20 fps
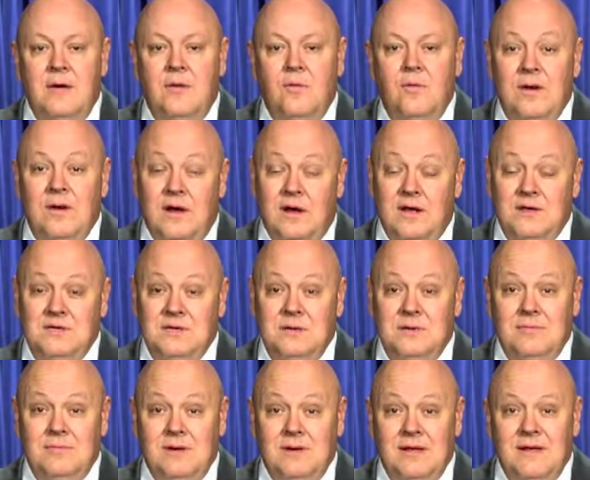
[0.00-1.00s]
We
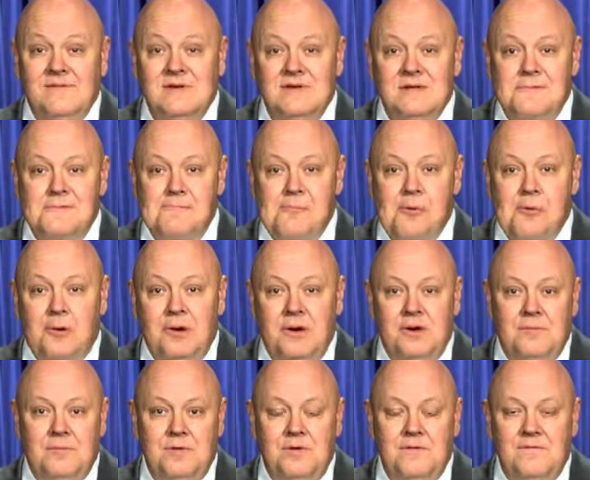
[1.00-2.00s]
also believe it's
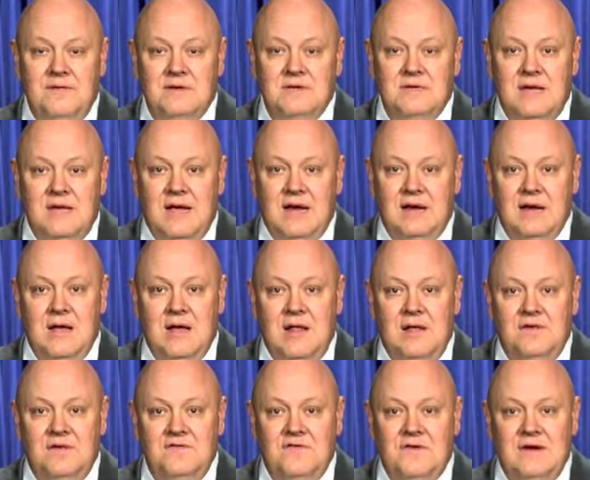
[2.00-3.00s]
important to move this
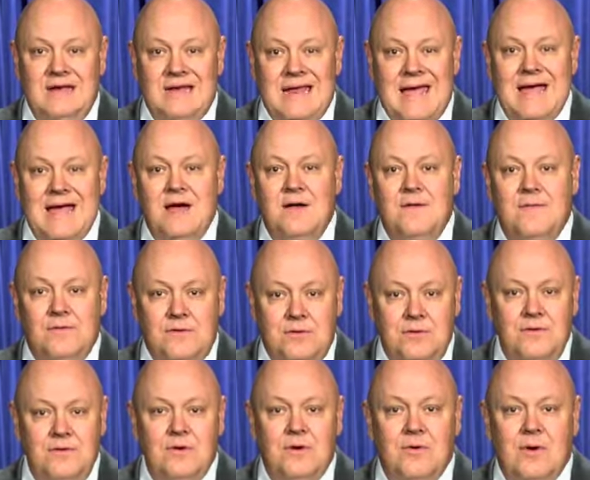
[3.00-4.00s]
technology down
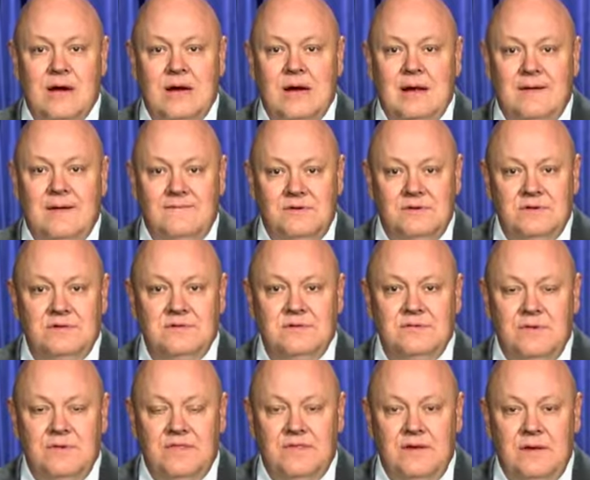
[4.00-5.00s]
through the grade
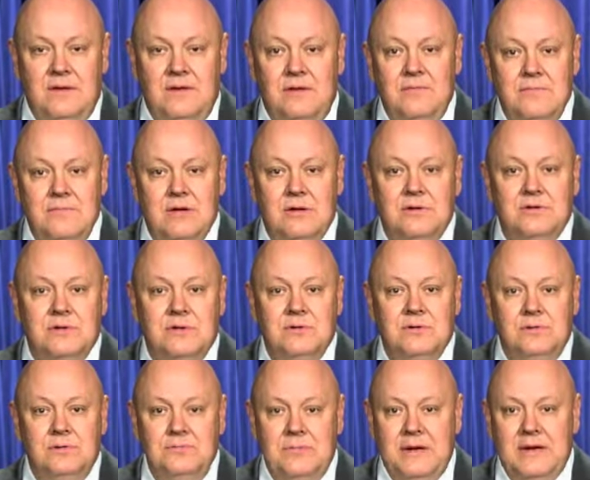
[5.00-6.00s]
levels, with the middle
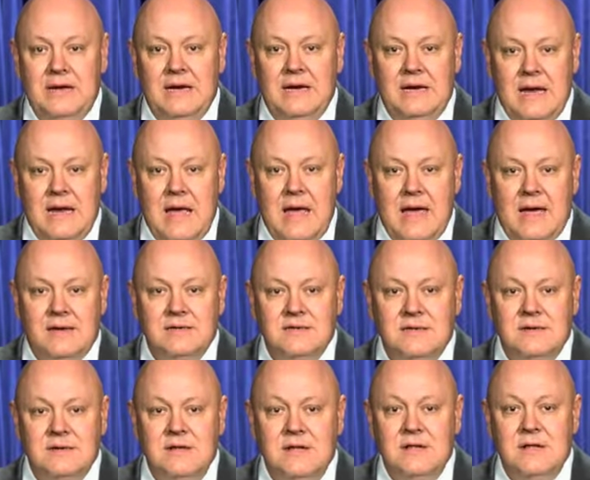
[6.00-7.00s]
school being
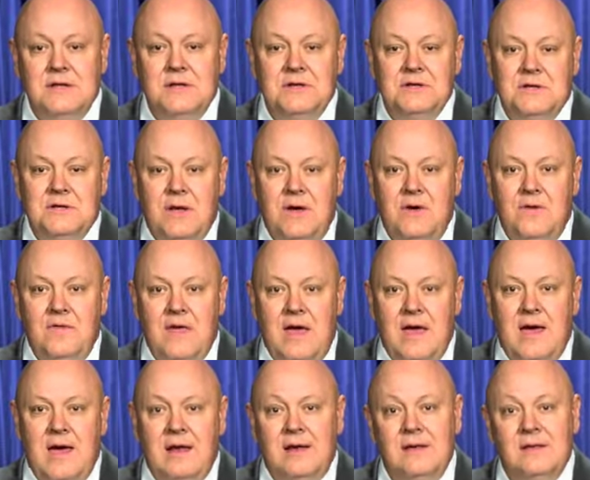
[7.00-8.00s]
next, so
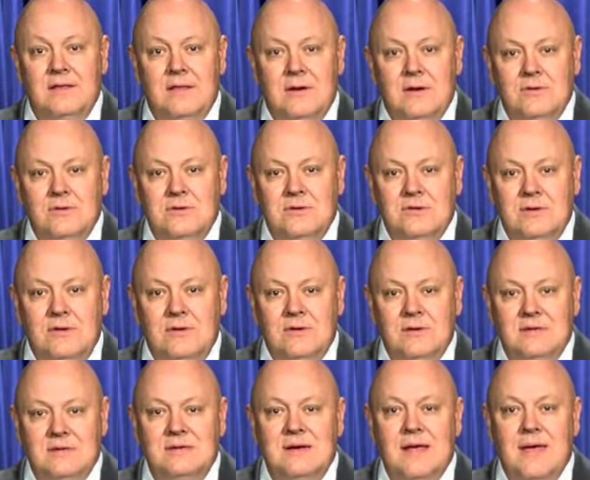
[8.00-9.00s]
that those
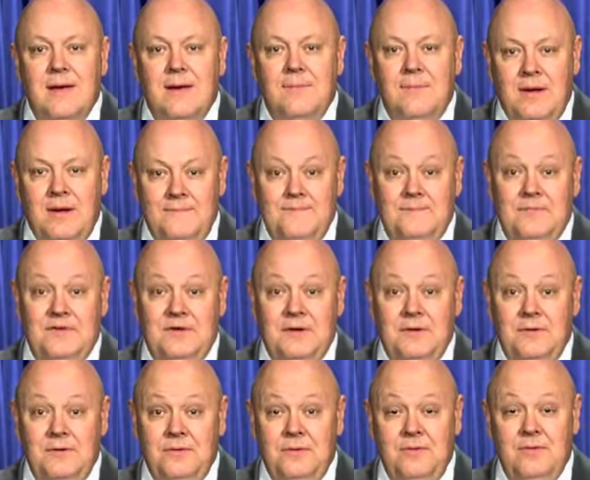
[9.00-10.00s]
students come up
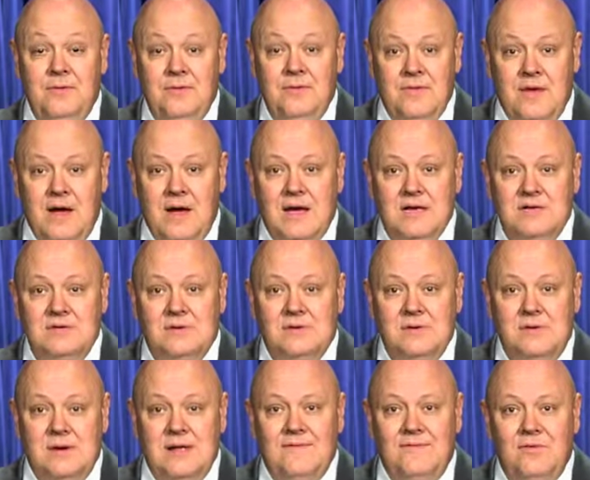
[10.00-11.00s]
to the high
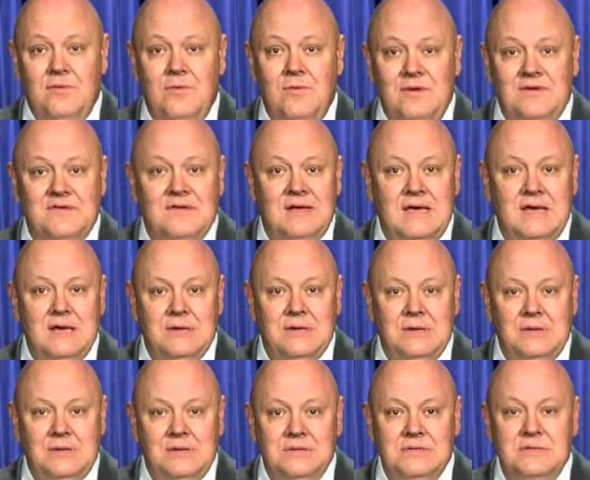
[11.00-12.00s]
school level with
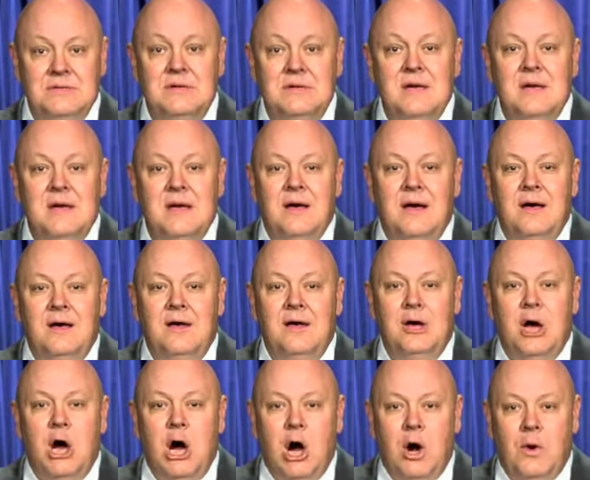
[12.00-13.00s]
skills
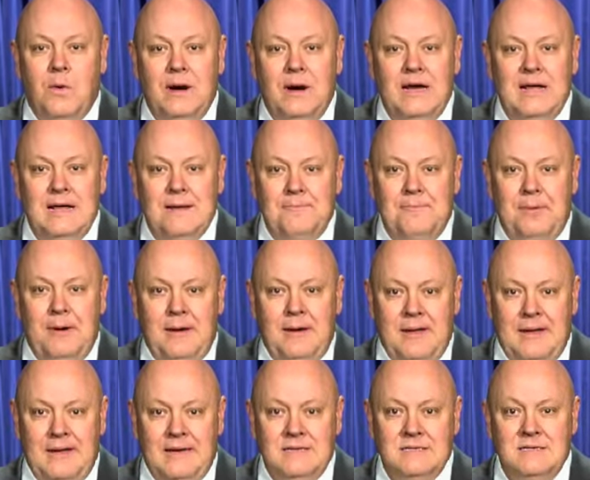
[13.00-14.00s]
already in
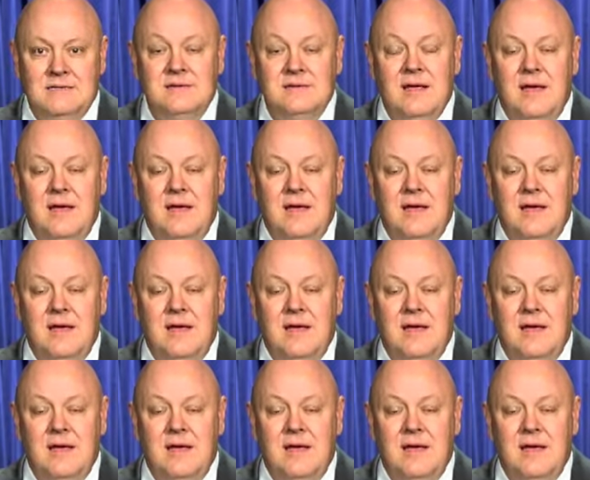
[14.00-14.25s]
place,